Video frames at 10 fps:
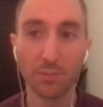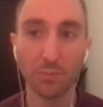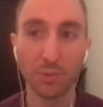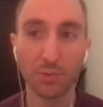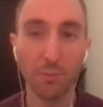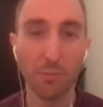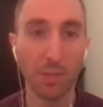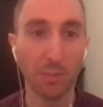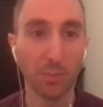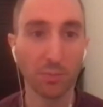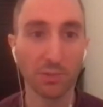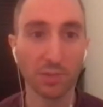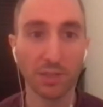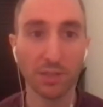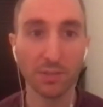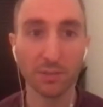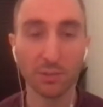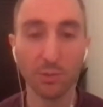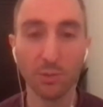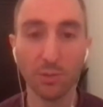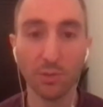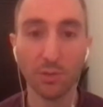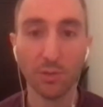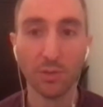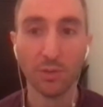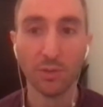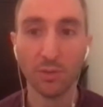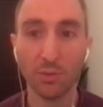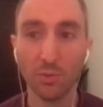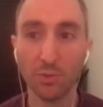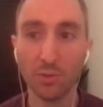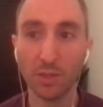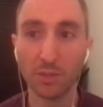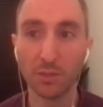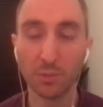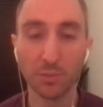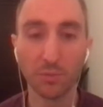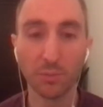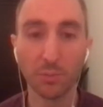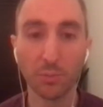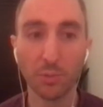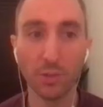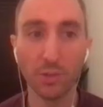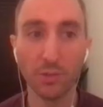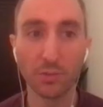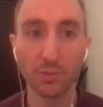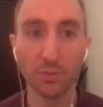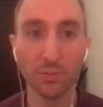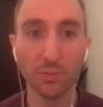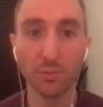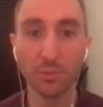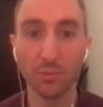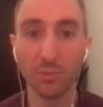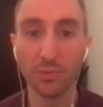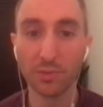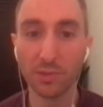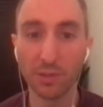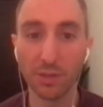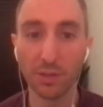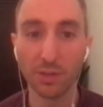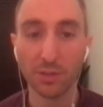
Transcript: What's the minimum size or like in terms of employees or things like that?